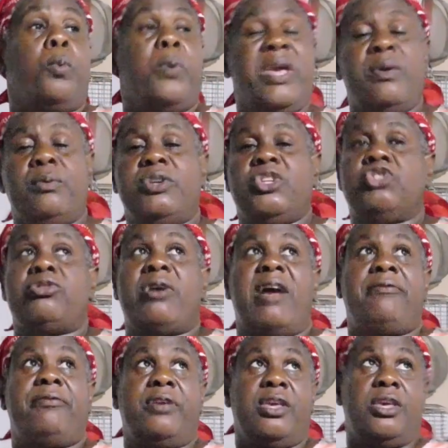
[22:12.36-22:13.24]
we will
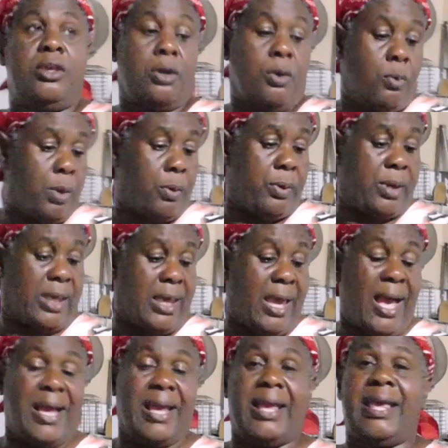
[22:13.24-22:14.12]
try to figure what we
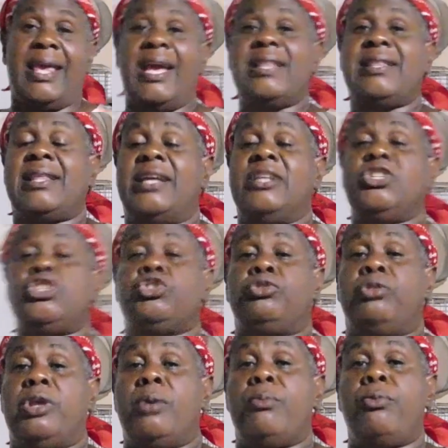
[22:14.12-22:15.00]
can get and
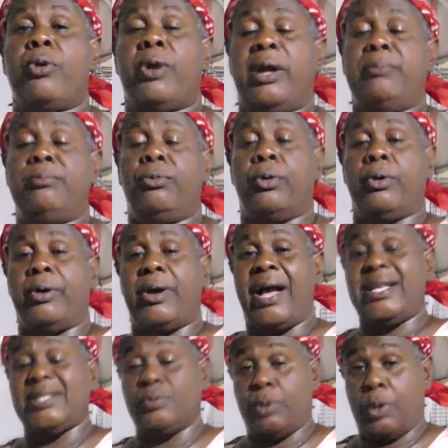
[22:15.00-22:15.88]
show you more and more.
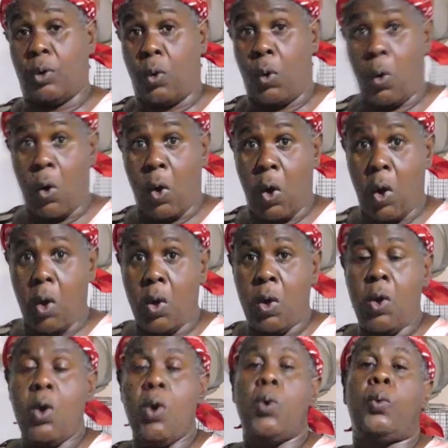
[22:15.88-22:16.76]
As we go,
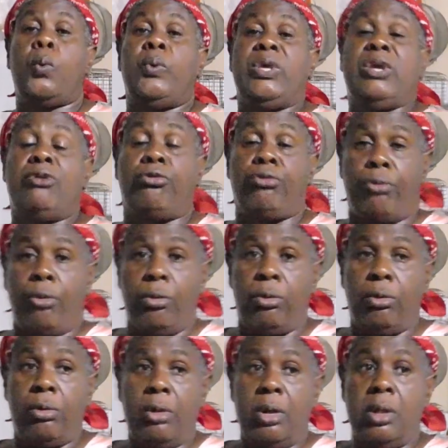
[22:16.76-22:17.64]
we grow.
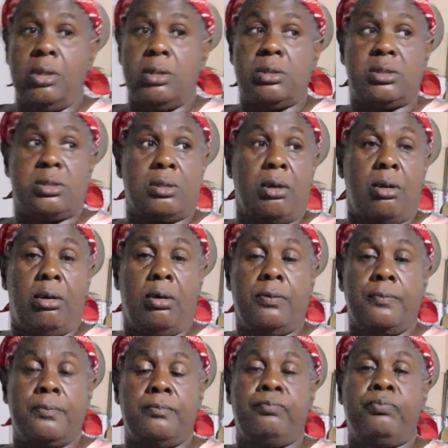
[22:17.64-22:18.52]

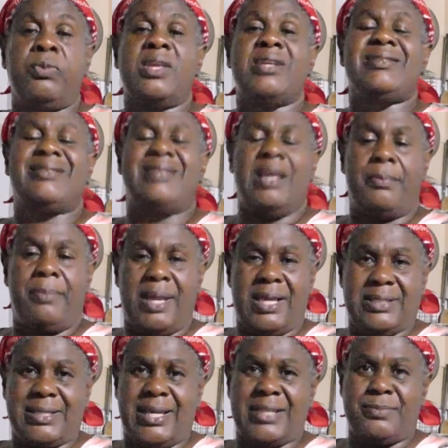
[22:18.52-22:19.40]
So, stay
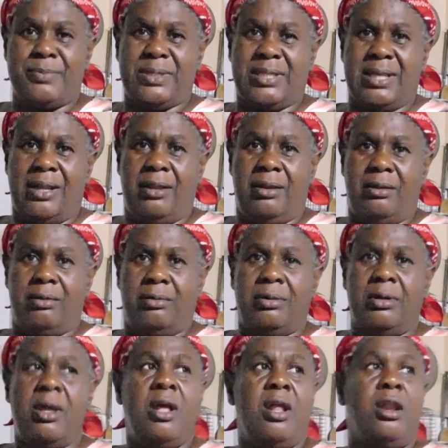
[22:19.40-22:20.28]
blessed as me telling you.
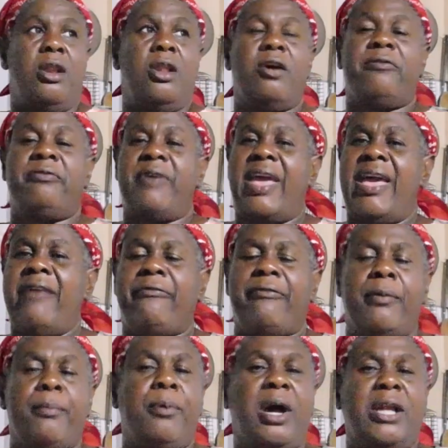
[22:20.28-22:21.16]
Love
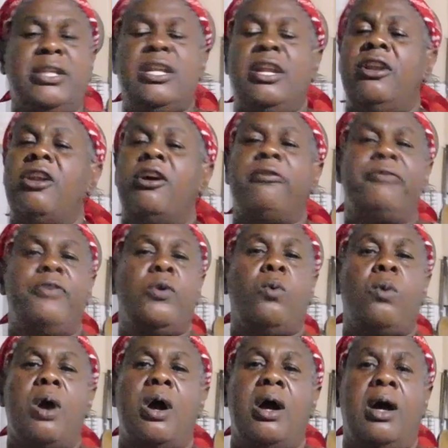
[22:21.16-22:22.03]
everybody, love
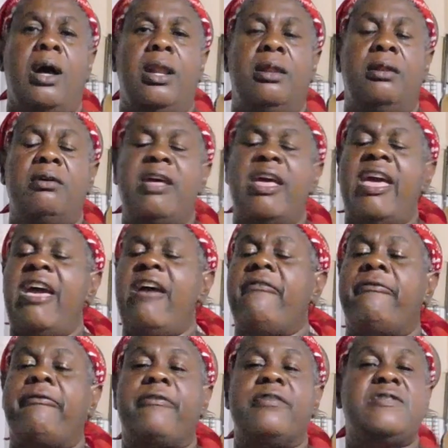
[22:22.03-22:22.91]
you all.
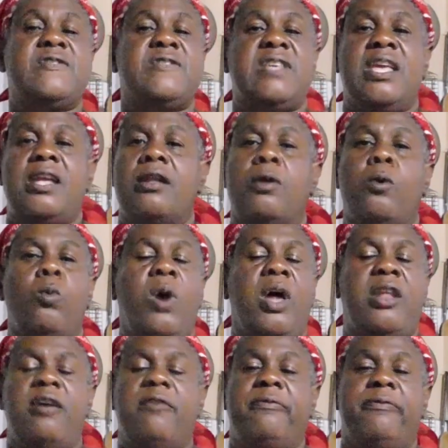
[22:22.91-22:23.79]
Every single
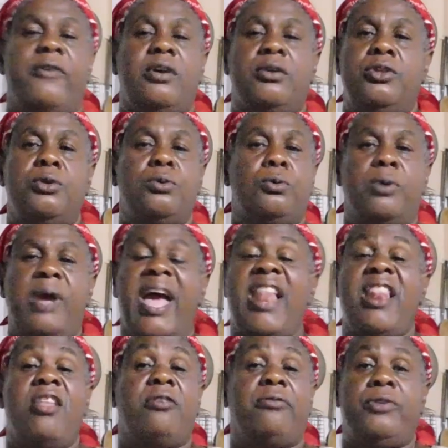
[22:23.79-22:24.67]
one of you,
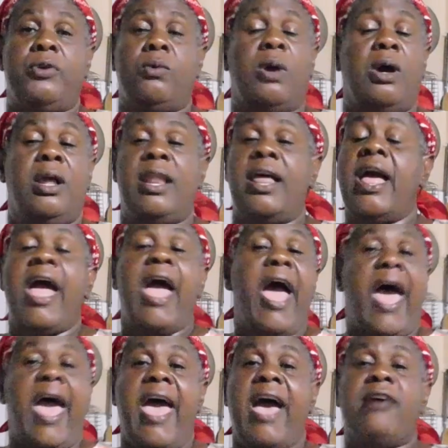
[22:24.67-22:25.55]
I love you all.
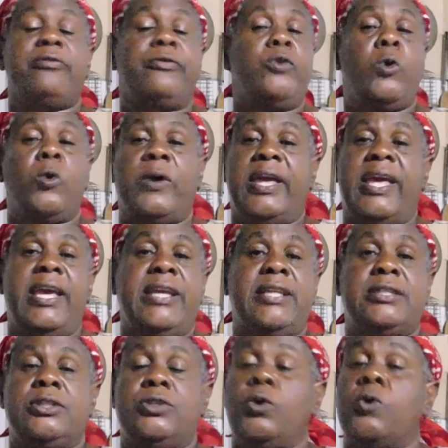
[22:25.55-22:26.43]
I have no
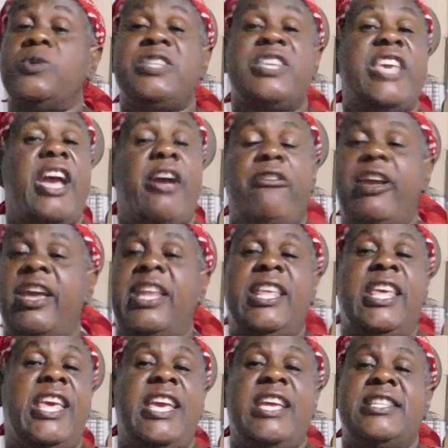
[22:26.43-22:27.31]
hate. Don't carry
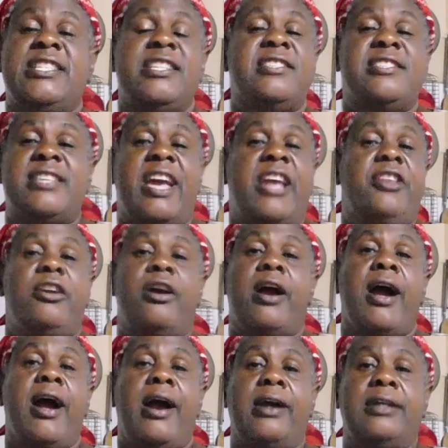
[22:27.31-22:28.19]
any hate inside
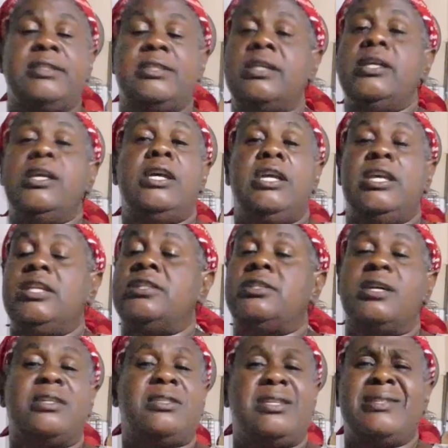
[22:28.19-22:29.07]
your heart.
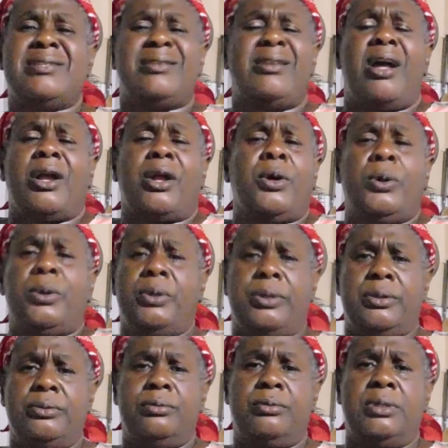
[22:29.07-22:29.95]
It's not
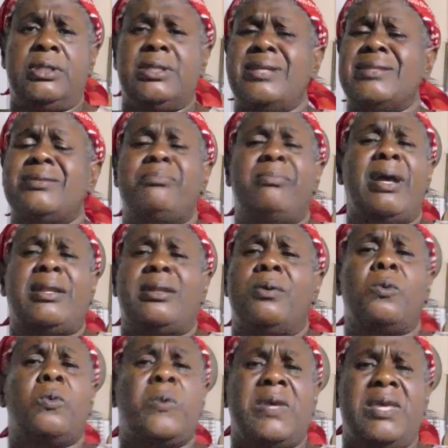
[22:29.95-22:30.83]
good. It doesn't
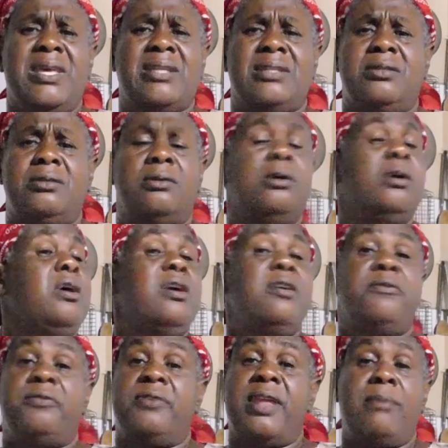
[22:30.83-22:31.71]
matter who hate you.
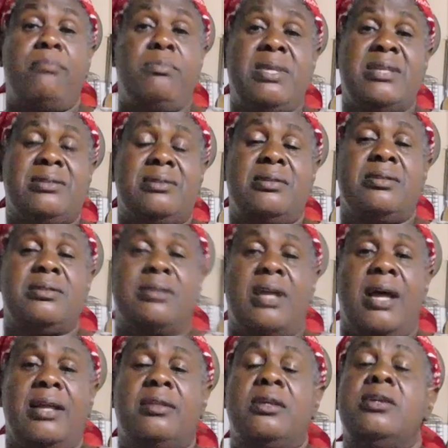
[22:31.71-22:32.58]
For them business
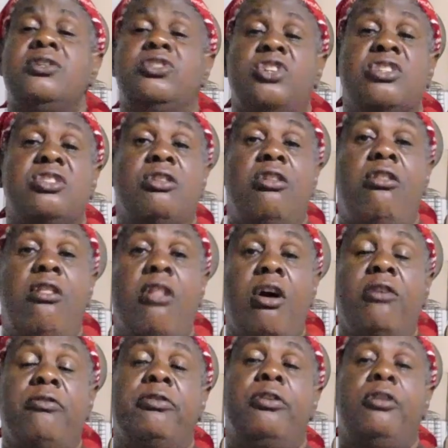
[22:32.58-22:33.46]
that. Just
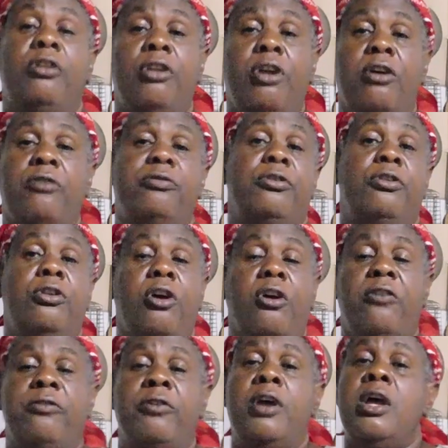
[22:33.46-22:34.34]
love, love,
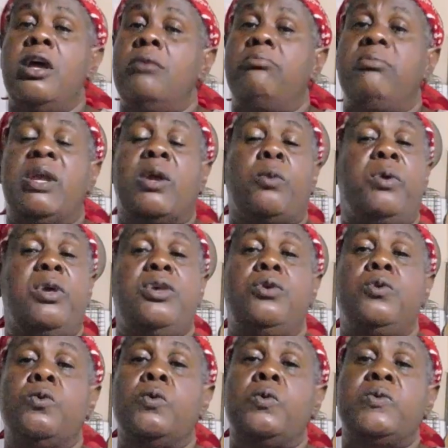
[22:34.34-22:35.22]
love. Make we
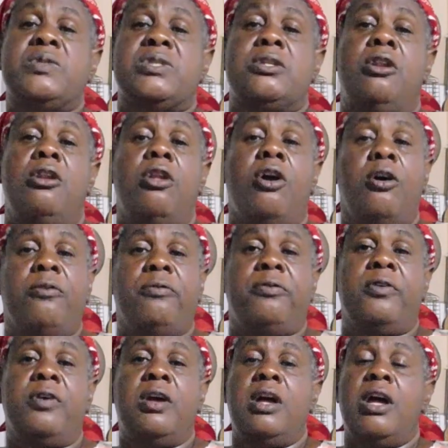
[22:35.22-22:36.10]
use
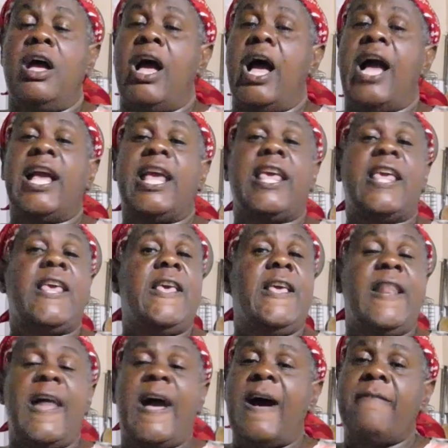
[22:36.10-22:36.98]
love and
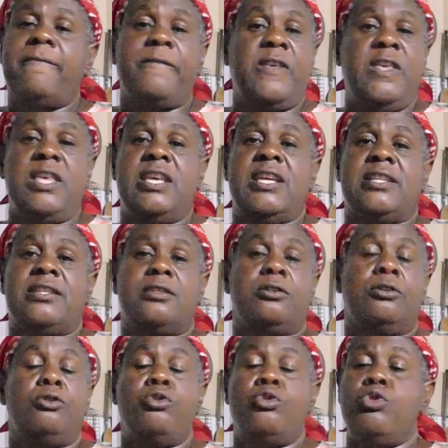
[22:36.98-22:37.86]
kill off
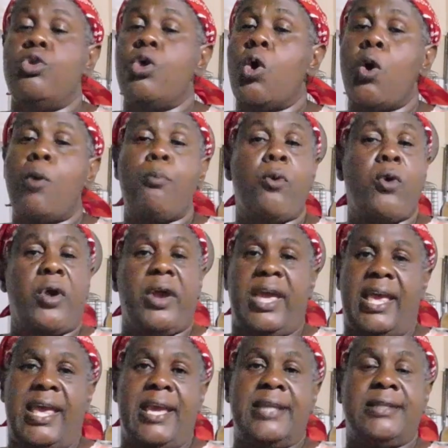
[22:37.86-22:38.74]
hate. No
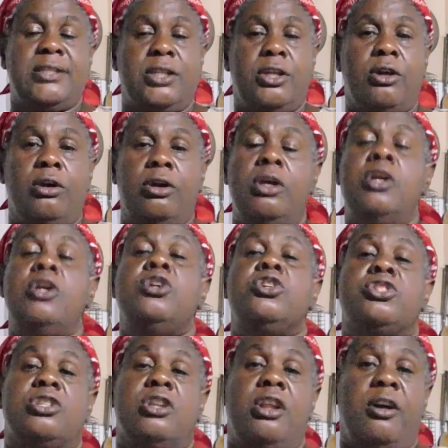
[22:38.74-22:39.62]
more hate, you know.
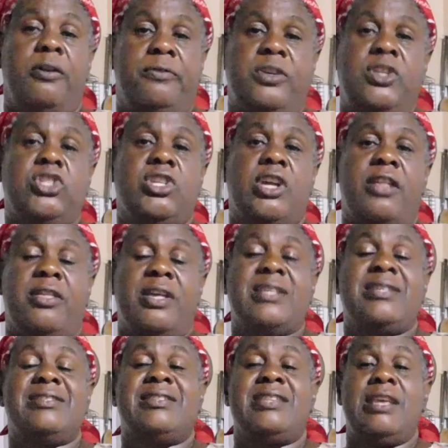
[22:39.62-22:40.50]
Just love each
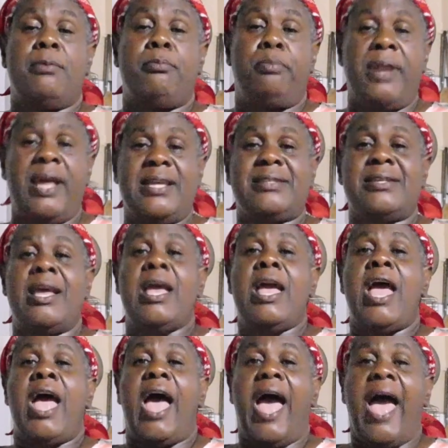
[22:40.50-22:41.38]
other, stay blessed.
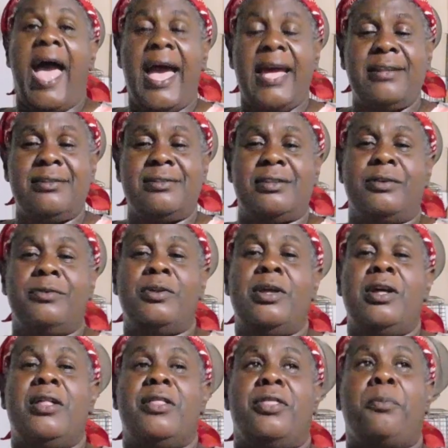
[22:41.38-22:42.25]
And
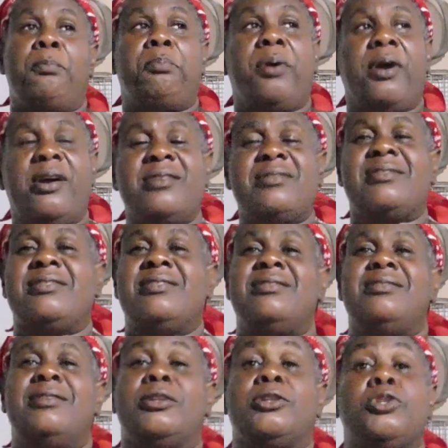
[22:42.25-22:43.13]

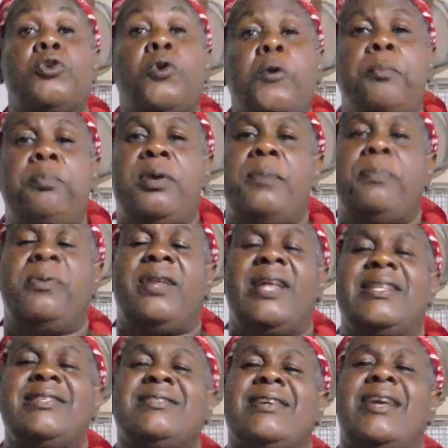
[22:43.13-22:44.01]
the two people
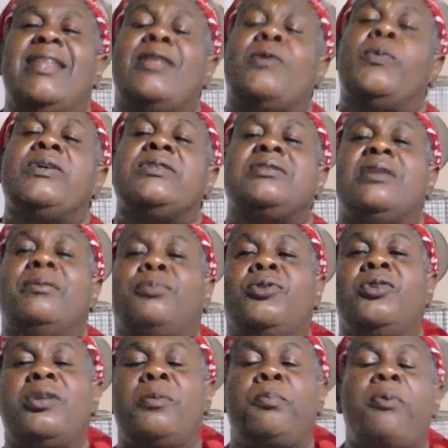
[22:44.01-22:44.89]
that said it was
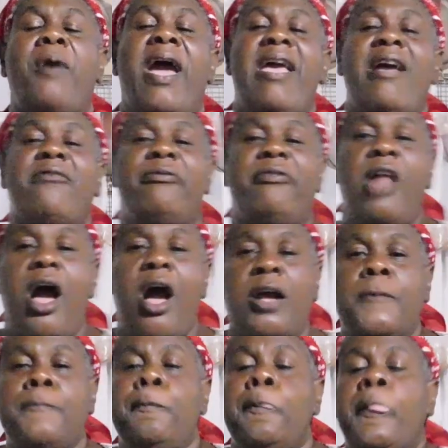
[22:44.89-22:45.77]
to the prior
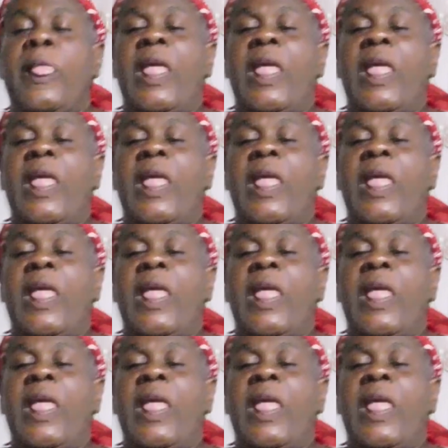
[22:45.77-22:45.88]
vlog,